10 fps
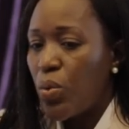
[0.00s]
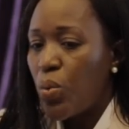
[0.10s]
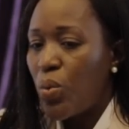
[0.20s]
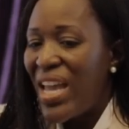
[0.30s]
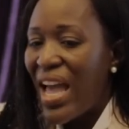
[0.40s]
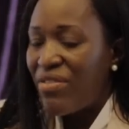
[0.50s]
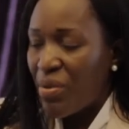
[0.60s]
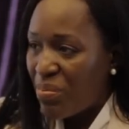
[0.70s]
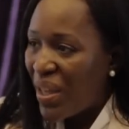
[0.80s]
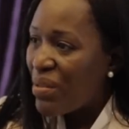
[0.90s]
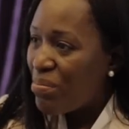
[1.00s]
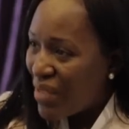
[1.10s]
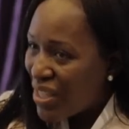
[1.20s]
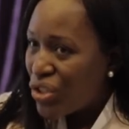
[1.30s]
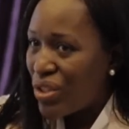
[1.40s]
we have a big
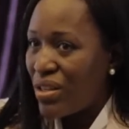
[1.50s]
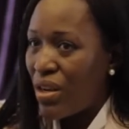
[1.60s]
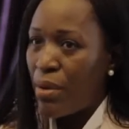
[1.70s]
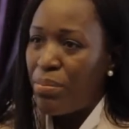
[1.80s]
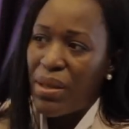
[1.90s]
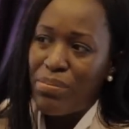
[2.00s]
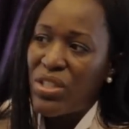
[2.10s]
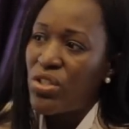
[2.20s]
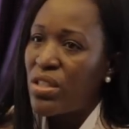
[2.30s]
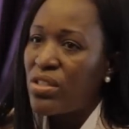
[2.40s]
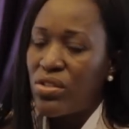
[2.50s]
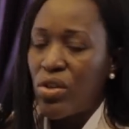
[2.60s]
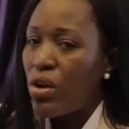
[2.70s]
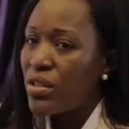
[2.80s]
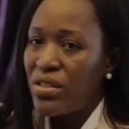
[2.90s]
mission. Our big mission is
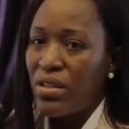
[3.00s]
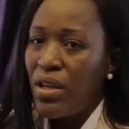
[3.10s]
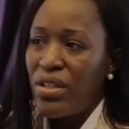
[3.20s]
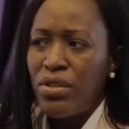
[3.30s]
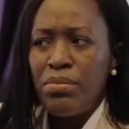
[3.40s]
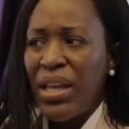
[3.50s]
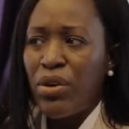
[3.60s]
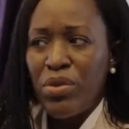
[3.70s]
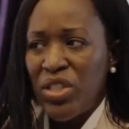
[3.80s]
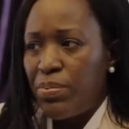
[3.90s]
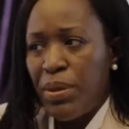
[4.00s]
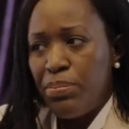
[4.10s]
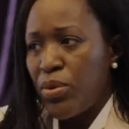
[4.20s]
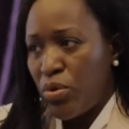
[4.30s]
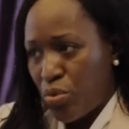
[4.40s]
not to make rich
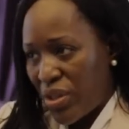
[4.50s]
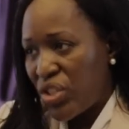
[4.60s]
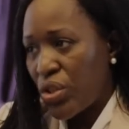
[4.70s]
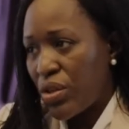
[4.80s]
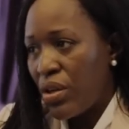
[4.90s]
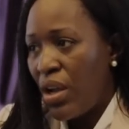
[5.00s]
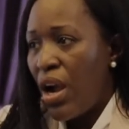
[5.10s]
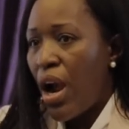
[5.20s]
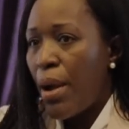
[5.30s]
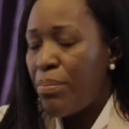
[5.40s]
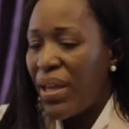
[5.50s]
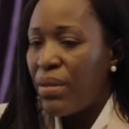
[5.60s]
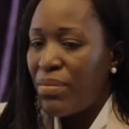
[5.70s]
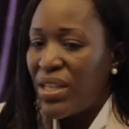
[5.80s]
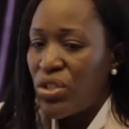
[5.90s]
people richer. Our
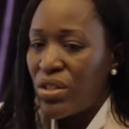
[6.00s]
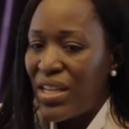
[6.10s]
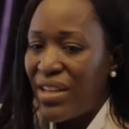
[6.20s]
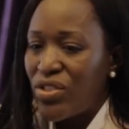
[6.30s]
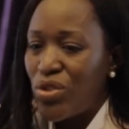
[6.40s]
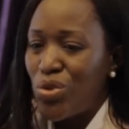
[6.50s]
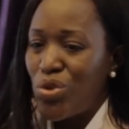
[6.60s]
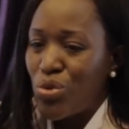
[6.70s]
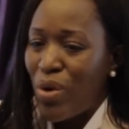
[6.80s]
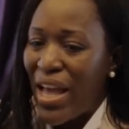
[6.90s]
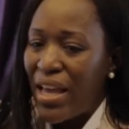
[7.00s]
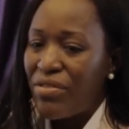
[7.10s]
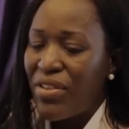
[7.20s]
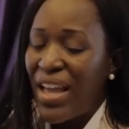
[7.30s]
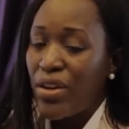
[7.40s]
big mission is to
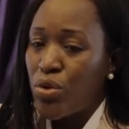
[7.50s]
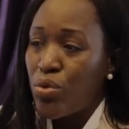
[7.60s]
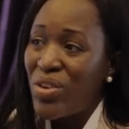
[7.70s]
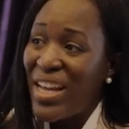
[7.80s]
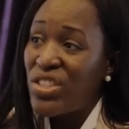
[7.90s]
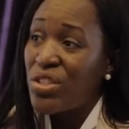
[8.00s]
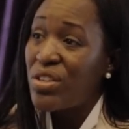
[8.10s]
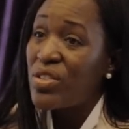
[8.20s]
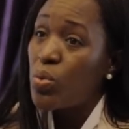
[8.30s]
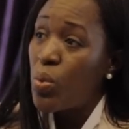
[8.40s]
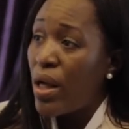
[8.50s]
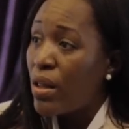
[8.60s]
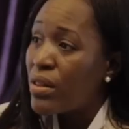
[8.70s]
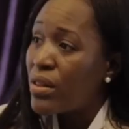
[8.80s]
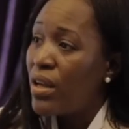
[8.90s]
drive and grow Nigeria's wealth